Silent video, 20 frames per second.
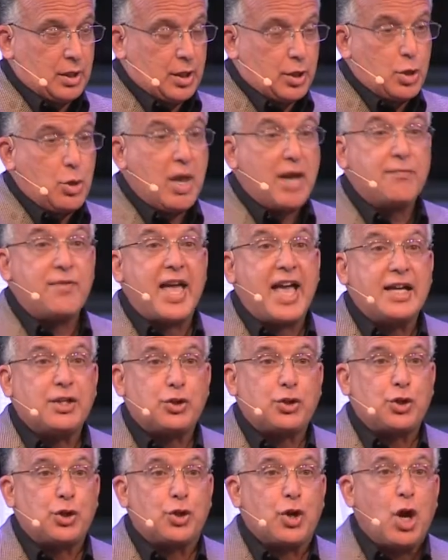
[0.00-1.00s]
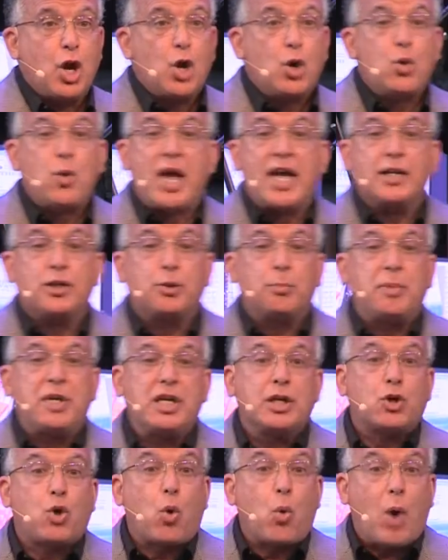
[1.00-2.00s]
You have Esther, who had to be
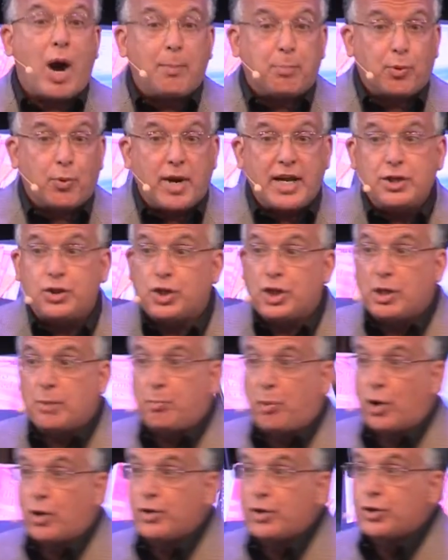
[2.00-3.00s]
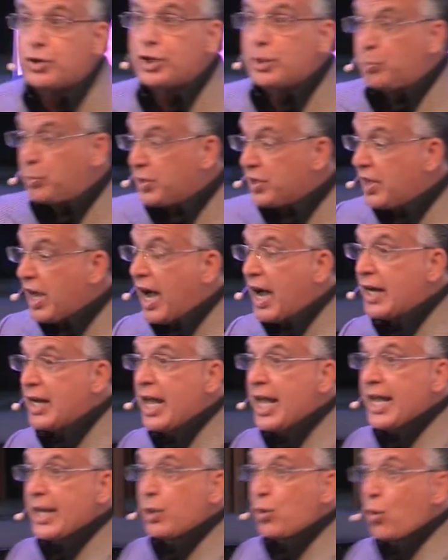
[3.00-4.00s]
in cooperation and partnership with God
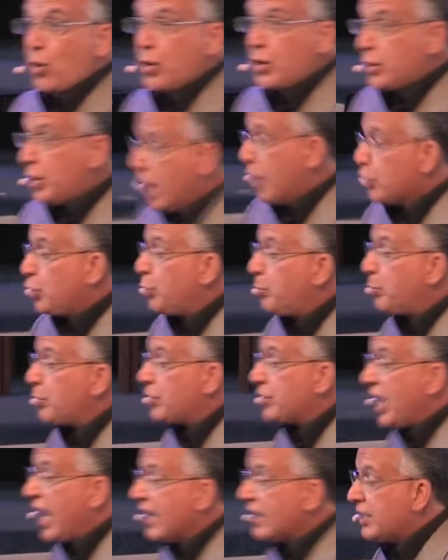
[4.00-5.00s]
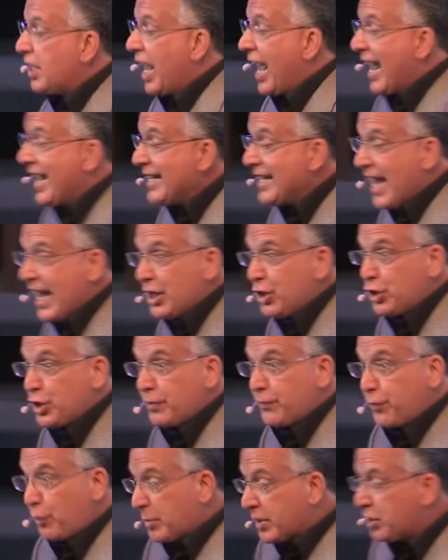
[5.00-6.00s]
in order to protect a
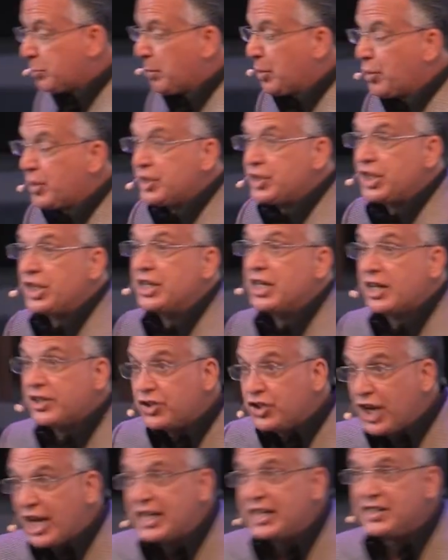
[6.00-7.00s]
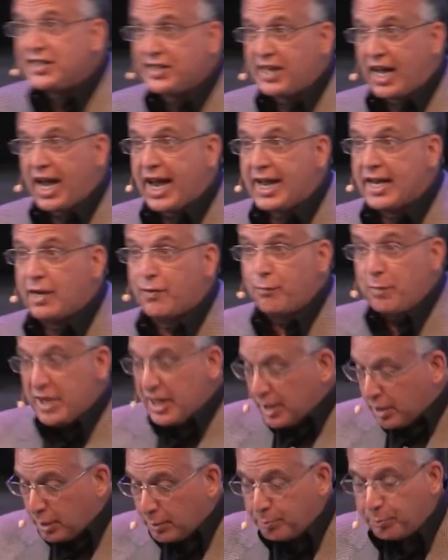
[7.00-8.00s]
nation from experiencing a genocide, of
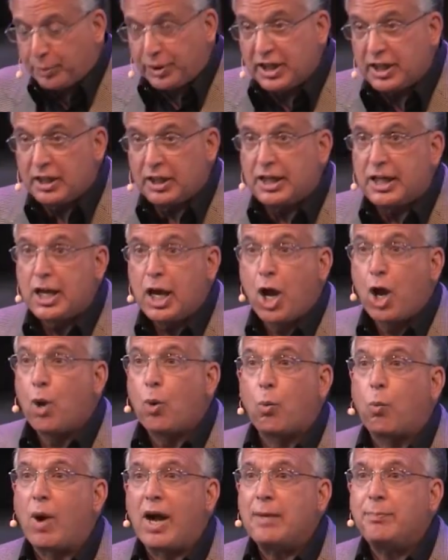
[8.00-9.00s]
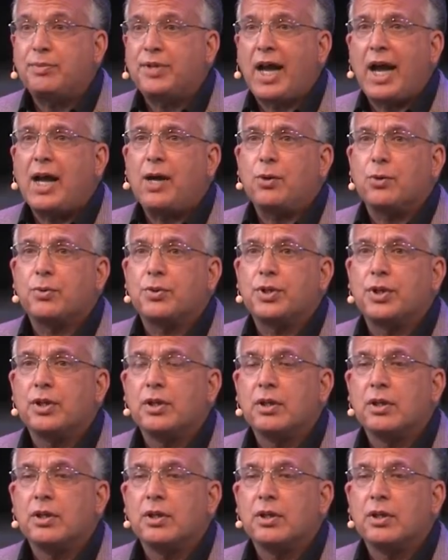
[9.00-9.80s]
being completely wiped out.